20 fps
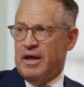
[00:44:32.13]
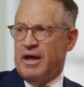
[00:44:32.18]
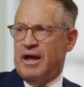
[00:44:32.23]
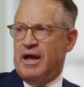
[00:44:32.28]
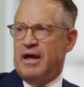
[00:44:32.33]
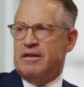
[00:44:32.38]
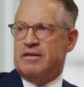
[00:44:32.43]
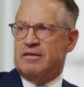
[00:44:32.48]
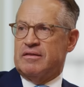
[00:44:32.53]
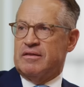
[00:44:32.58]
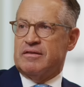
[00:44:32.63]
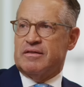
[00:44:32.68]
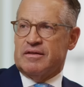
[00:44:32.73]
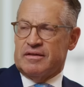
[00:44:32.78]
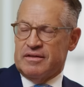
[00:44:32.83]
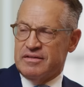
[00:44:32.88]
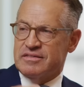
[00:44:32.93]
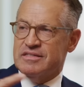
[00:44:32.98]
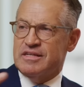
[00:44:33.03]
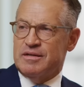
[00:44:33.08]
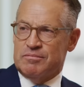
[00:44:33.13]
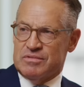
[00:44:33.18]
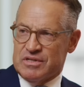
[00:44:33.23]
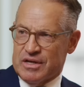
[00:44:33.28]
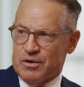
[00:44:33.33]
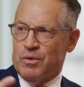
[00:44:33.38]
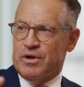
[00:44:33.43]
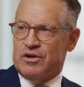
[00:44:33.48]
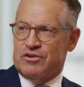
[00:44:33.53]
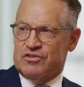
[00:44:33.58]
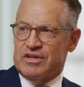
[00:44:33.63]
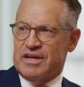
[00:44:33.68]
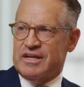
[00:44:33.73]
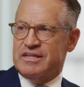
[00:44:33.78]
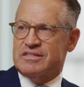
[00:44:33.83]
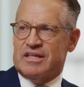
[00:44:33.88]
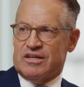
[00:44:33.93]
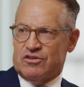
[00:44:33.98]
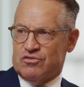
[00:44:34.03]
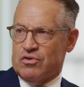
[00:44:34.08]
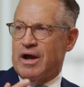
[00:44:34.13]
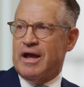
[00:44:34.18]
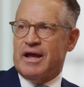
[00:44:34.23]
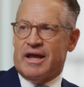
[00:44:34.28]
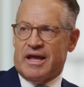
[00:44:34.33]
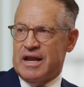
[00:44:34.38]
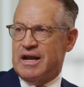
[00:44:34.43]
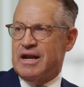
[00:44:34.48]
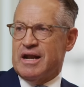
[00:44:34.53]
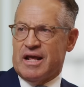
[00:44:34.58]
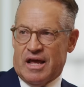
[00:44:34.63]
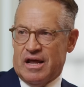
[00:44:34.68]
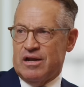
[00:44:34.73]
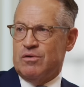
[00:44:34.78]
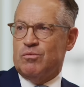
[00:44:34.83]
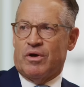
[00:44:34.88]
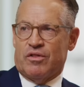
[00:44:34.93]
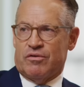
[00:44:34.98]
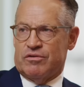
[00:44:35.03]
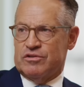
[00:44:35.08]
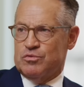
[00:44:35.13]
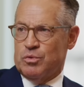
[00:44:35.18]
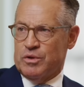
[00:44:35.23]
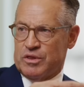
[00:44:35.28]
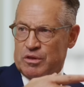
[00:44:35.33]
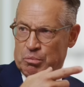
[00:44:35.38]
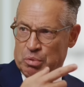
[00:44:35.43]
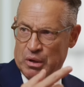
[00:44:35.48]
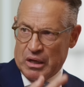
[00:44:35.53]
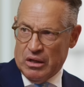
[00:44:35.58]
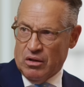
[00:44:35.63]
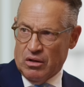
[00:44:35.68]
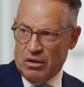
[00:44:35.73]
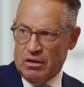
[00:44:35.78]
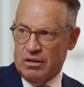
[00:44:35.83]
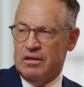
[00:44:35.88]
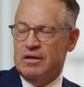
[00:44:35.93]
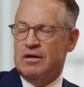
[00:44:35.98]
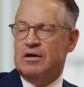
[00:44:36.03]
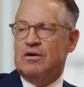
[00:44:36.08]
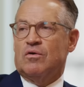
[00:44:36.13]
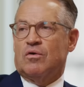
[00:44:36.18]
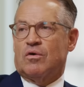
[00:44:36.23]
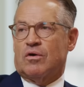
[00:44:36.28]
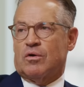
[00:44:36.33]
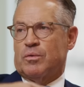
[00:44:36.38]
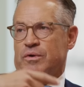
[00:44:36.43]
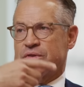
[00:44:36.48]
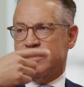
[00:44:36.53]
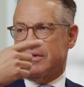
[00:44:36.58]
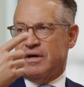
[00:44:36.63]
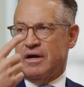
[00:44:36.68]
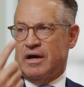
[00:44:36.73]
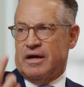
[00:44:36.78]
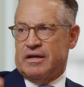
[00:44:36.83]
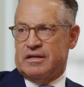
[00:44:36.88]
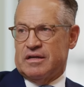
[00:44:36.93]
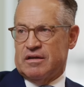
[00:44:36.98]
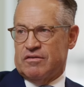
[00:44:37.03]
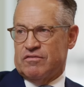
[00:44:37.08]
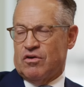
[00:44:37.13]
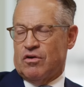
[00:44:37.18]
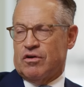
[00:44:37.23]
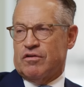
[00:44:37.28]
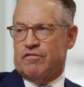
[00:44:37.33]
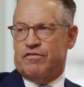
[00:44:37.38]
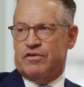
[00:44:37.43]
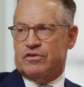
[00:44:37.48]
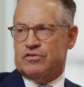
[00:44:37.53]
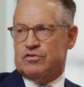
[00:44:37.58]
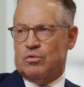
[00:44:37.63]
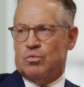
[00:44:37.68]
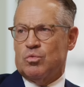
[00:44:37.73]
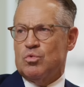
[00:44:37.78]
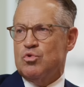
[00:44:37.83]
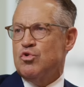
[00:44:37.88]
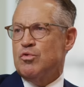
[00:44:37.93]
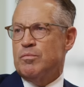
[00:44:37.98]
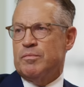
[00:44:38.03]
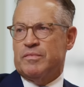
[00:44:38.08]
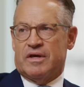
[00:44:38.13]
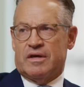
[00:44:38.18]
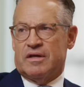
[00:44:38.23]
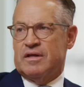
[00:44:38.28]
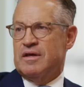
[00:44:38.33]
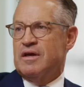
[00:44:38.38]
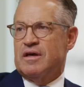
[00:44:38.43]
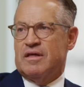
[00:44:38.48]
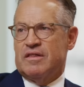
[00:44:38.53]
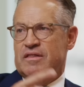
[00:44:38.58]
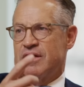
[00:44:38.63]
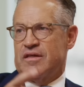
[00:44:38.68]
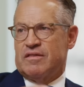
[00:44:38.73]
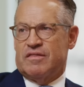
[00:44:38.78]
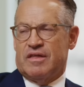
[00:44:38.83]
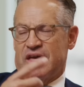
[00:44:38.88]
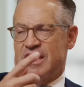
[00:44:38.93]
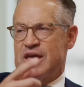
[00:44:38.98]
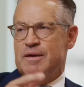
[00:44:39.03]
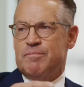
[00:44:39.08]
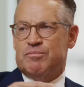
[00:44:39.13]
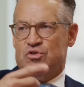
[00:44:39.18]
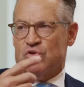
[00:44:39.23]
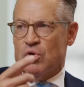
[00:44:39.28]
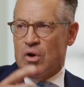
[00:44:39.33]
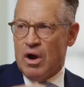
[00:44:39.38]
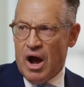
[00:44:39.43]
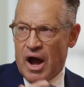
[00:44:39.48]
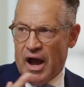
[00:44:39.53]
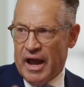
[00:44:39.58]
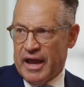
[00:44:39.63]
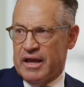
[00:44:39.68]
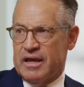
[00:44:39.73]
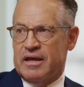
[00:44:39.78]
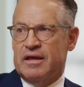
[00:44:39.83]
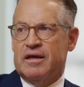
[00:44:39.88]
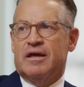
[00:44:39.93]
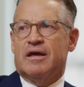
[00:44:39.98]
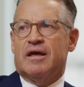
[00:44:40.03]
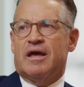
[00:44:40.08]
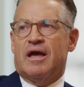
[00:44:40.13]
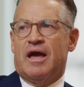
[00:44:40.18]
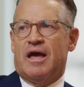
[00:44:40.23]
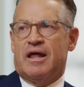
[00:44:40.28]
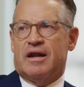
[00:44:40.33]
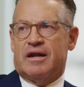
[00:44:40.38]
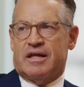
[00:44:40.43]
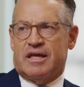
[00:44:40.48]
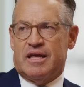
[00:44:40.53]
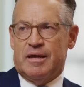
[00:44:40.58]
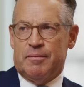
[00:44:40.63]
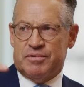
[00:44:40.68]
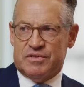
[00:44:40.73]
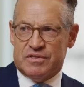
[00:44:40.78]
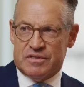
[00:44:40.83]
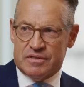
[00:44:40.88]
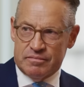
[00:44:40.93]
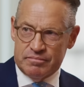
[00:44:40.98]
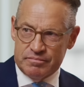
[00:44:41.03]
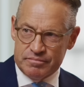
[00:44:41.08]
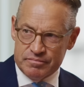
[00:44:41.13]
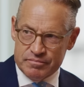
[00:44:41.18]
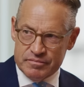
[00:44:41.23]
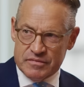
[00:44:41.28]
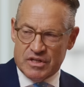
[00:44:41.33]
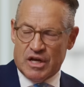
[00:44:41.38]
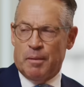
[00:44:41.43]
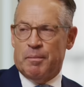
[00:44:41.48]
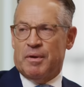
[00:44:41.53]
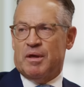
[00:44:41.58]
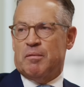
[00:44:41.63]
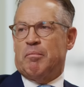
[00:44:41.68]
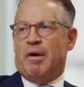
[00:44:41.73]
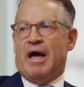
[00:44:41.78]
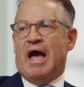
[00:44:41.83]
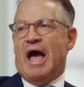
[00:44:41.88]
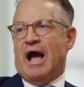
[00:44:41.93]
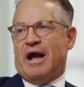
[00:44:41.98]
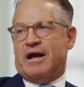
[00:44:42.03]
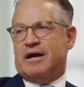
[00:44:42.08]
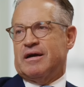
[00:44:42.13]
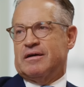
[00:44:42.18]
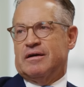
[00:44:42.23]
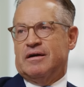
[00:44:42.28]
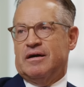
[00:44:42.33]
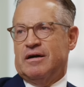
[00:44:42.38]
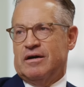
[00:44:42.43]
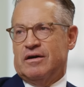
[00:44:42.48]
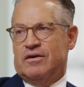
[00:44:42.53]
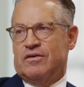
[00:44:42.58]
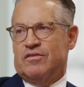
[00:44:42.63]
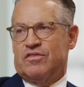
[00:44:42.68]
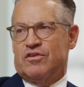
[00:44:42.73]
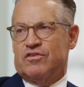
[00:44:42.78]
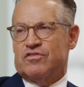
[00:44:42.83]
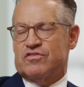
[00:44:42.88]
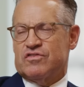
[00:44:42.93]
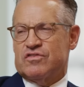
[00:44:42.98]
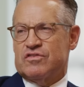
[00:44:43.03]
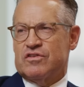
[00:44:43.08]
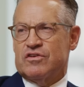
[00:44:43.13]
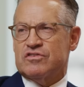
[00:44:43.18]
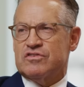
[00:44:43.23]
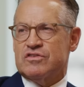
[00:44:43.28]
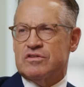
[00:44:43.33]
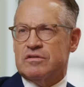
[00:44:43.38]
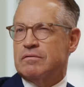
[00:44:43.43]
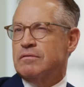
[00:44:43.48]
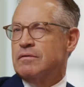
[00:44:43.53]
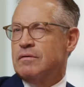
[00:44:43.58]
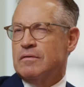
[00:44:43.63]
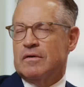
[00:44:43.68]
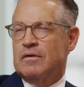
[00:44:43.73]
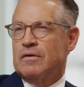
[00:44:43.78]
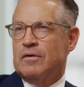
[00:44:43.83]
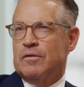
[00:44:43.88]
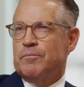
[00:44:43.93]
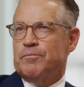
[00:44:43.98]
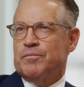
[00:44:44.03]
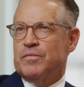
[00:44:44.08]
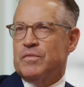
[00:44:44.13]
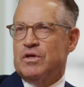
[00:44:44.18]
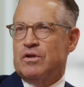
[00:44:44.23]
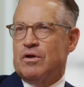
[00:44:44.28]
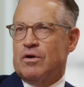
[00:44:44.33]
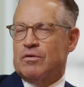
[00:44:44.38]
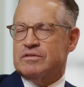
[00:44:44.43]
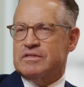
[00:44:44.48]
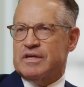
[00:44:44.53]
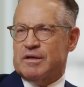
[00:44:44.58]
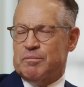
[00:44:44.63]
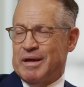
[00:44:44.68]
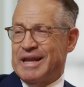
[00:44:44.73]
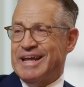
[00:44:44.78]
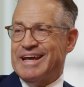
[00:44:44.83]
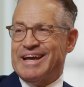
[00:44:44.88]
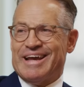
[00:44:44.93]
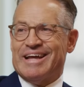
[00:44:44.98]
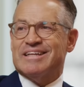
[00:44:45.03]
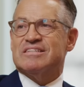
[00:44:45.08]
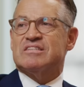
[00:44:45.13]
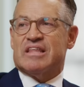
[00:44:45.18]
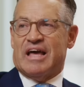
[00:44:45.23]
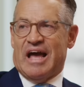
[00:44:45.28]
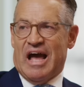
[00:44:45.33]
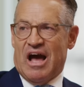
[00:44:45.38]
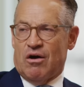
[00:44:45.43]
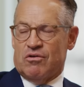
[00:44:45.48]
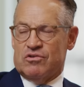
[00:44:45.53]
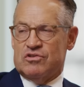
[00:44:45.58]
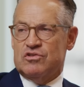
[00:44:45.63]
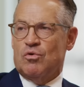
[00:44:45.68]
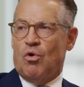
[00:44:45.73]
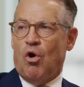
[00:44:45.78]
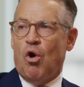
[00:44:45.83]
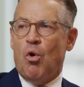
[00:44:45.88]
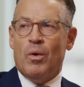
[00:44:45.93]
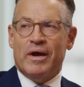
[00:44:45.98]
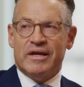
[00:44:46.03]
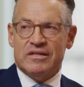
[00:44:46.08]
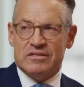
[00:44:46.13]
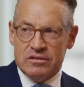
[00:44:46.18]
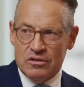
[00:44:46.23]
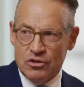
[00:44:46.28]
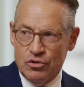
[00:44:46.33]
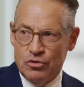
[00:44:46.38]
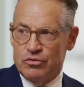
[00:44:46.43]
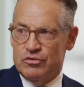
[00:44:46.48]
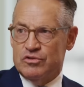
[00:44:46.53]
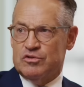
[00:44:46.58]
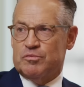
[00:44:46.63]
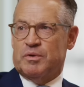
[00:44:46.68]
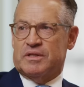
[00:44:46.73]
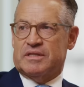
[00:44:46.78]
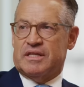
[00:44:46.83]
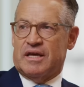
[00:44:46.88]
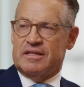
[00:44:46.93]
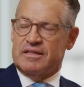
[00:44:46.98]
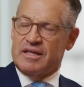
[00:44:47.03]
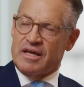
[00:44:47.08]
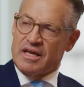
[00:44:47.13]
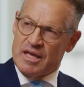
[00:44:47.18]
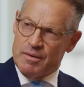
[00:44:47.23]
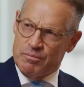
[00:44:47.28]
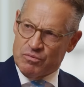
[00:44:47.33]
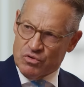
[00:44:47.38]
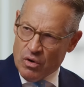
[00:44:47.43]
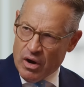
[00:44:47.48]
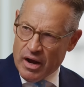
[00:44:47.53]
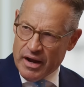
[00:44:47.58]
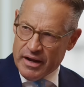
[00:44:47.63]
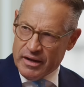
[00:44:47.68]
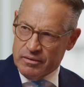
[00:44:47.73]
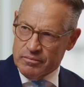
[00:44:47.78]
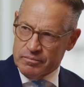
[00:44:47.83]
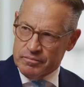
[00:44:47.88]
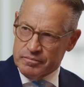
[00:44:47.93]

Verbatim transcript: And it seems like what you're saying is they try again and again, whether it's with the pill or with the idea of an artificial womb, that they, they keep trying and it keeps coming back. Uh, there's, there's, you know, it's like betting against the house. You always lose, but they, they keep trying.